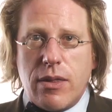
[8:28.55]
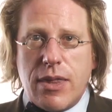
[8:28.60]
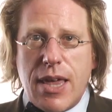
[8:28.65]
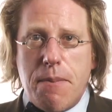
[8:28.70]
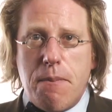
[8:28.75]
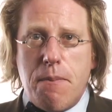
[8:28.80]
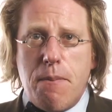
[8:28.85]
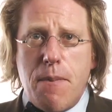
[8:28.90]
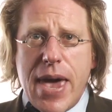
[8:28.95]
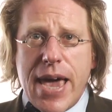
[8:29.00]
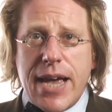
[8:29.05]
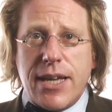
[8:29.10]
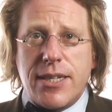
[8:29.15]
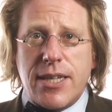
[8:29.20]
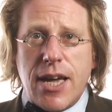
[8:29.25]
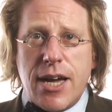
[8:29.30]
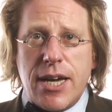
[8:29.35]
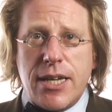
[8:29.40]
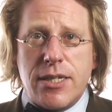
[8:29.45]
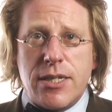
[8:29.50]
that makes
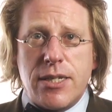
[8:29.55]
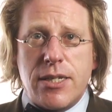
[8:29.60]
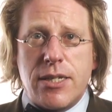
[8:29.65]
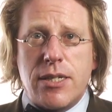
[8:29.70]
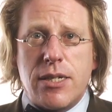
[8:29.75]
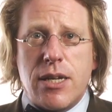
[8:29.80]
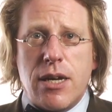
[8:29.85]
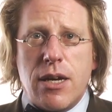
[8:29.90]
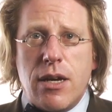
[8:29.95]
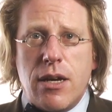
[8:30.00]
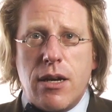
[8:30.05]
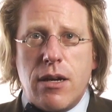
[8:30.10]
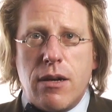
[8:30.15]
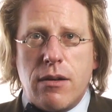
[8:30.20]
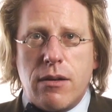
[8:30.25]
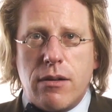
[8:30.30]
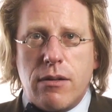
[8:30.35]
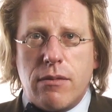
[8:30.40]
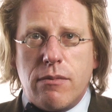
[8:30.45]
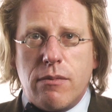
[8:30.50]
us
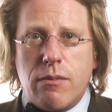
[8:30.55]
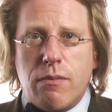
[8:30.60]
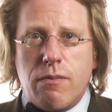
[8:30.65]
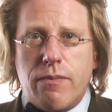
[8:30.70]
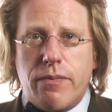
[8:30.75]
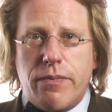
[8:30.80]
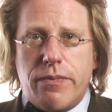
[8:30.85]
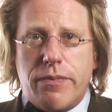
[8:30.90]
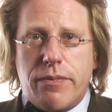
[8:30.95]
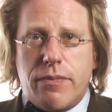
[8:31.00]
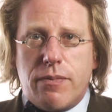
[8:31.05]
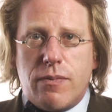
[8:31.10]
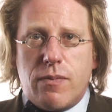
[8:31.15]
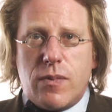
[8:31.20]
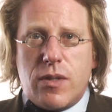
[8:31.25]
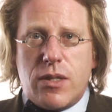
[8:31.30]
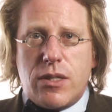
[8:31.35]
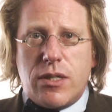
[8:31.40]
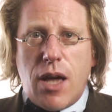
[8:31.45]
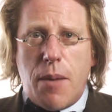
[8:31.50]

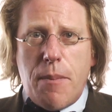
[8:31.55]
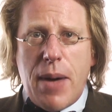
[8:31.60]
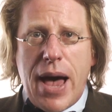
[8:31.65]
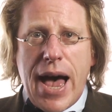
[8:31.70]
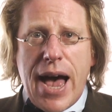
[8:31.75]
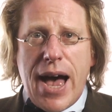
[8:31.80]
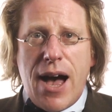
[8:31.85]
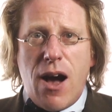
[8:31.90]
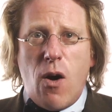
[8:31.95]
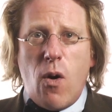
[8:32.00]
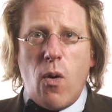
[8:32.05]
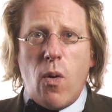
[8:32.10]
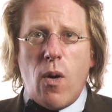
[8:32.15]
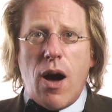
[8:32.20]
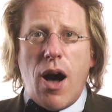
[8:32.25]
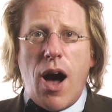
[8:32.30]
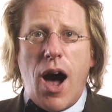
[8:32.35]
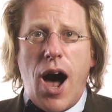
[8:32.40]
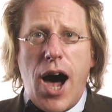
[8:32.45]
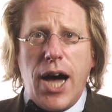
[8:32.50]
somehow
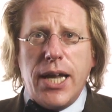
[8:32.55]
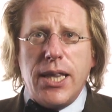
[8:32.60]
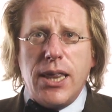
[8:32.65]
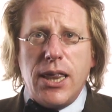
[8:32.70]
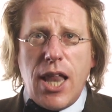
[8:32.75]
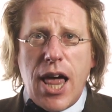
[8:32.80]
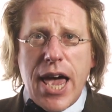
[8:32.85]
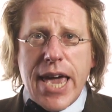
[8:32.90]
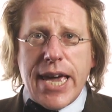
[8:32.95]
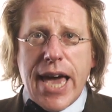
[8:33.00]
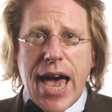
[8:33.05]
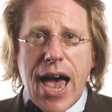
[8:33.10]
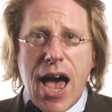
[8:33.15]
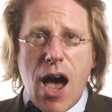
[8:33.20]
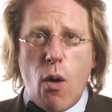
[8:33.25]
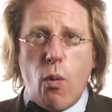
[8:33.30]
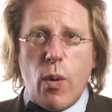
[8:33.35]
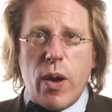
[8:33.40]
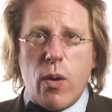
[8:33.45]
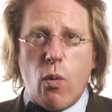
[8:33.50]
unlike
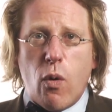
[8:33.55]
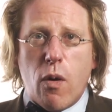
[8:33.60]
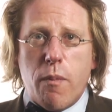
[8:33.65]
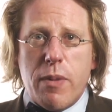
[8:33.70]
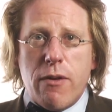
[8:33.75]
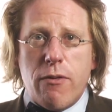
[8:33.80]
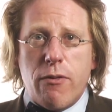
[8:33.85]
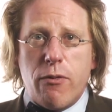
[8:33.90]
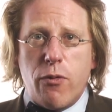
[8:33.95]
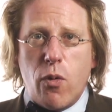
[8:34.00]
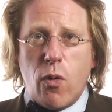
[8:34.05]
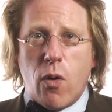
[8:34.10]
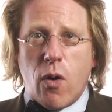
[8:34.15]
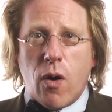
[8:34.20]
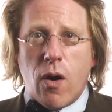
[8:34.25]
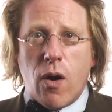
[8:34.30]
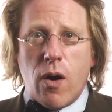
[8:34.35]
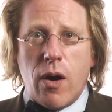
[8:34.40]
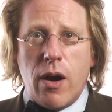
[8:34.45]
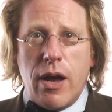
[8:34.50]
how we were
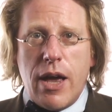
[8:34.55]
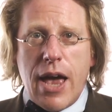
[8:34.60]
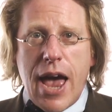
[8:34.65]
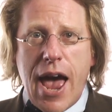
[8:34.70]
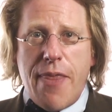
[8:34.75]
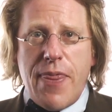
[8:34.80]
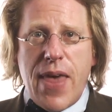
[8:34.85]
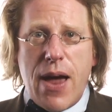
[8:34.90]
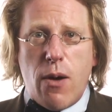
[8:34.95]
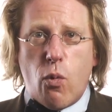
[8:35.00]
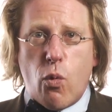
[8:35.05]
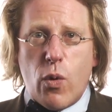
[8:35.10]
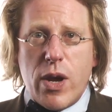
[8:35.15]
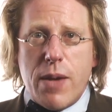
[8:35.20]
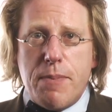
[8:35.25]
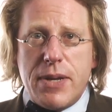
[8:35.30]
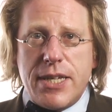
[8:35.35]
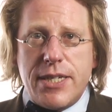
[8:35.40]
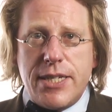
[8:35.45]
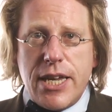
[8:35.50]
before, and that
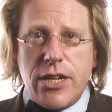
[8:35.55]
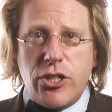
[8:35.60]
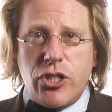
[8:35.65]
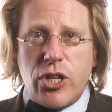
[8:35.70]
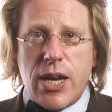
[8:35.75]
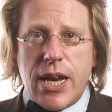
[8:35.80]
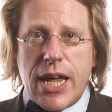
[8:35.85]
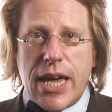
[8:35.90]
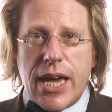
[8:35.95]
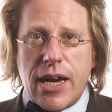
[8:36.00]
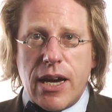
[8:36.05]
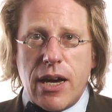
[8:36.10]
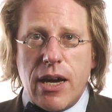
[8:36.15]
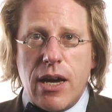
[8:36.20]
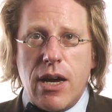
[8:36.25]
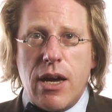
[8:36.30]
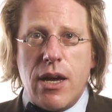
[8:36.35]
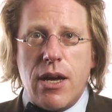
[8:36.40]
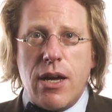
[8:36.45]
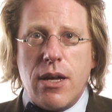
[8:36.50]
repositioning,
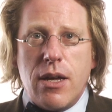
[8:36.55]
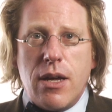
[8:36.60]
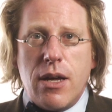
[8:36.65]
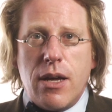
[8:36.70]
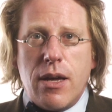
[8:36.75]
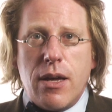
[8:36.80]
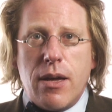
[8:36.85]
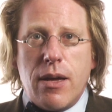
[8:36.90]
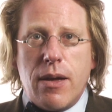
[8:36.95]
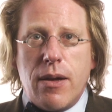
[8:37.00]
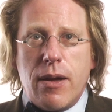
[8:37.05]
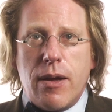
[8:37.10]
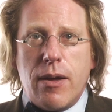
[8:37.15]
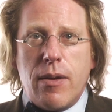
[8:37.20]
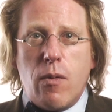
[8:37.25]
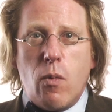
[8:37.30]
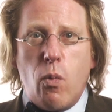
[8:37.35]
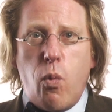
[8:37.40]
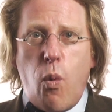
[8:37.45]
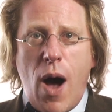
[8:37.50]

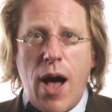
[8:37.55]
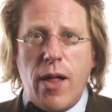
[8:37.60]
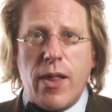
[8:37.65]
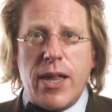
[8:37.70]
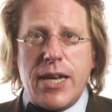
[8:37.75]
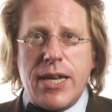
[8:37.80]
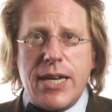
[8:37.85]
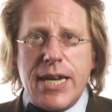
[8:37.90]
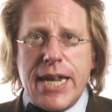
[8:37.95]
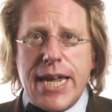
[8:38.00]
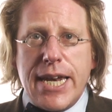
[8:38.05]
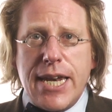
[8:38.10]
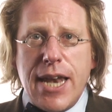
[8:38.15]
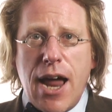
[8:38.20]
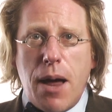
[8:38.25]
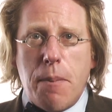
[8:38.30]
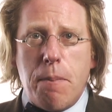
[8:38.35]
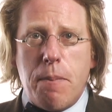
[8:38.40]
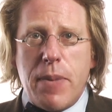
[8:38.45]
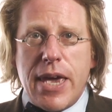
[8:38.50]
while it need
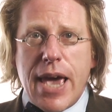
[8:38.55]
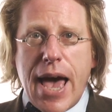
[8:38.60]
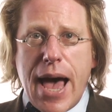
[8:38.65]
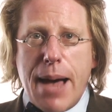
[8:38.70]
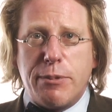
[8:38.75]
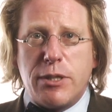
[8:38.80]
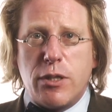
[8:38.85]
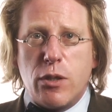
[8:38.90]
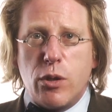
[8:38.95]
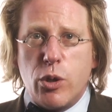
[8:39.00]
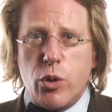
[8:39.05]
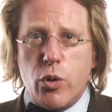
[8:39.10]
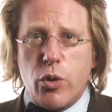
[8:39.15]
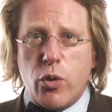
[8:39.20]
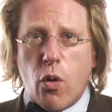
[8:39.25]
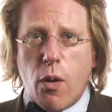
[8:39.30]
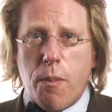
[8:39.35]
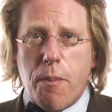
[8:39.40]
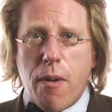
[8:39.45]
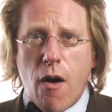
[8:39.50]
not be absolute
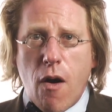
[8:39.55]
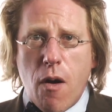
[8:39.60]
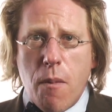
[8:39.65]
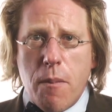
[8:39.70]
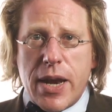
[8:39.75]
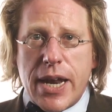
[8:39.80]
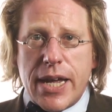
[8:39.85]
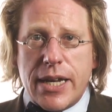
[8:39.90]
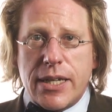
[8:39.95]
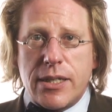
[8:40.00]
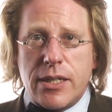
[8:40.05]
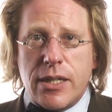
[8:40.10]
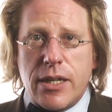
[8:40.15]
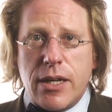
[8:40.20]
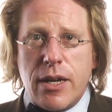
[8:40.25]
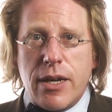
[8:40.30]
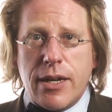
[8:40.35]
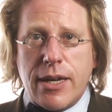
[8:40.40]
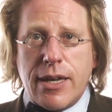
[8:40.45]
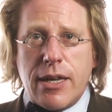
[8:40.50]
or permanent,
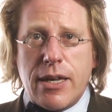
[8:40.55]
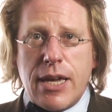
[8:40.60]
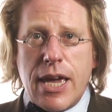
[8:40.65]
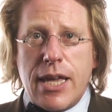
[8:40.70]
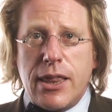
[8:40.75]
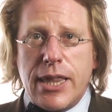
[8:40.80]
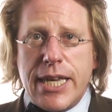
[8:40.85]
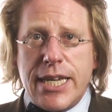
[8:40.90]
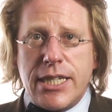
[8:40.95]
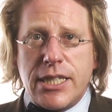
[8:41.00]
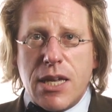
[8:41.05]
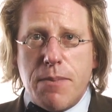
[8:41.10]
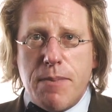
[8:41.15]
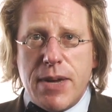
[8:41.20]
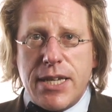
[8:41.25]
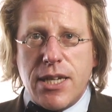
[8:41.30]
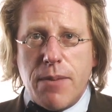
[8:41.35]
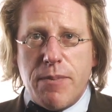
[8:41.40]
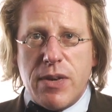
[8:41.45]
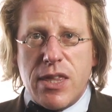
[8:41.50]
at least can be
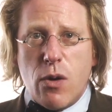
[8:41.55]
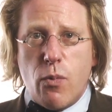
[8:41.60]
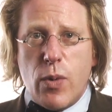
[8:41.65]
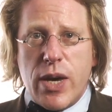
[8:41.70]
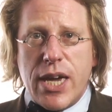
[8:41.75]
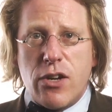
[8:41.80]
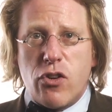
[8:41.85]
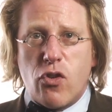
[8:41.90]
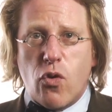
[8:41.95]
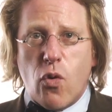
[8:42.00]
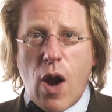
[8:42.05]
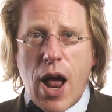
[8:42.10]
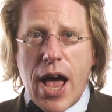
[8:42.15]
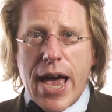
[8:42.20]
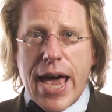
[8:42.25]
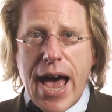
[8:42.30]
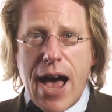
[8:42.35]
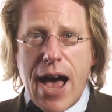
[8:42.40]
something that we can try